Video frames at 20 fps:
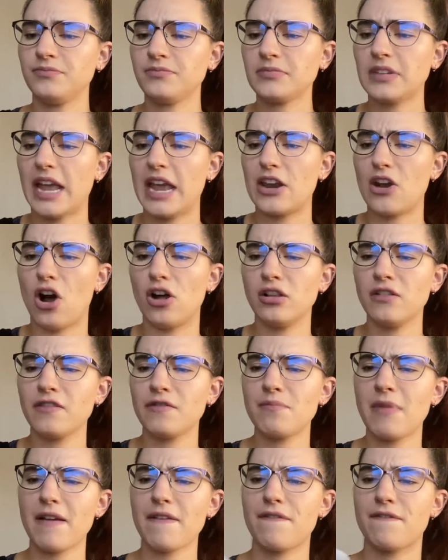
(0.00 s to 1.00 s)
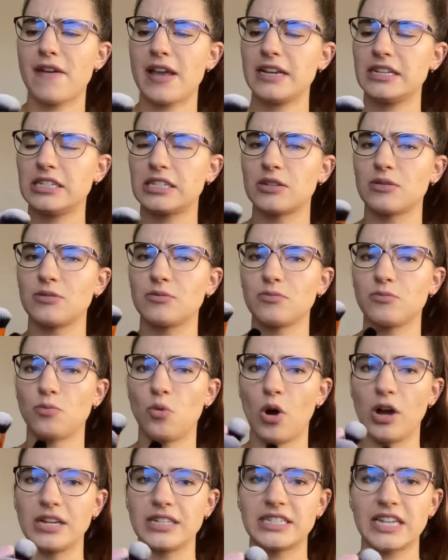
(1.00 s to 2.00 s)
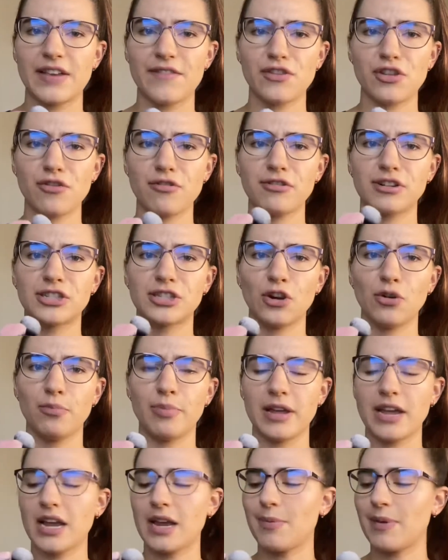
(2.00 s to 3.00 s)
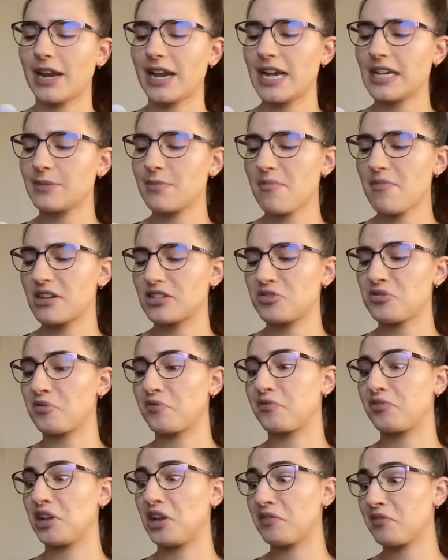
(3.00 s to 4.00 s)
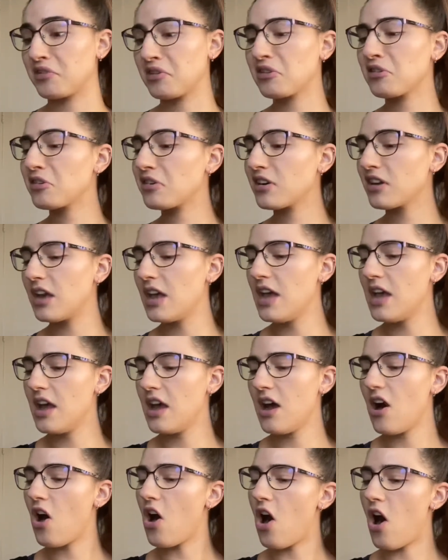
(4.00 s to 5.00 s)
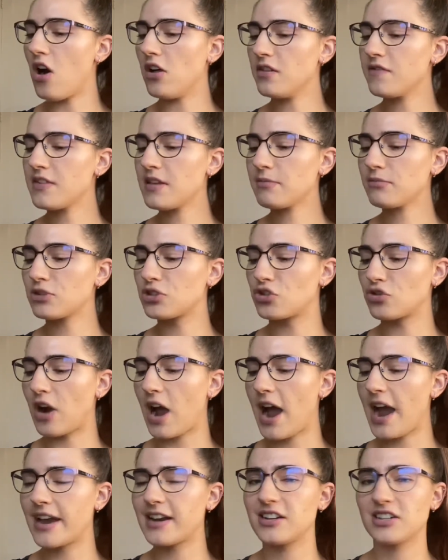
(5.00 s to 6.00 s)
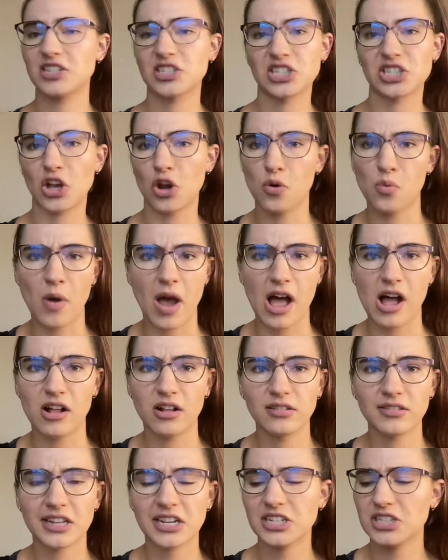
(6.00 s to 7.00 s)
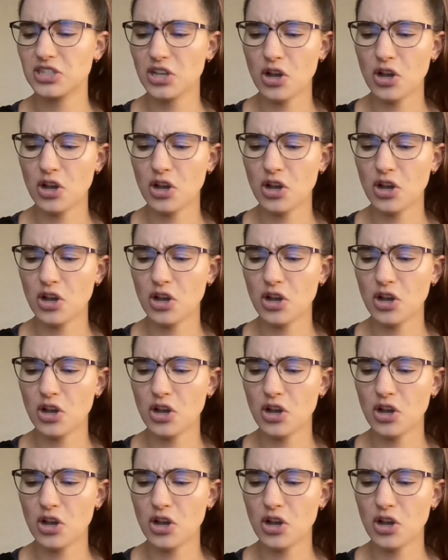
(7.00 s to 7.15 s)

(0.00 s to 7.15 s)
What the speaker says: And all of my face ones, even though they're so big, but I guess maybe because they're fluffier, all of them dried so well, like so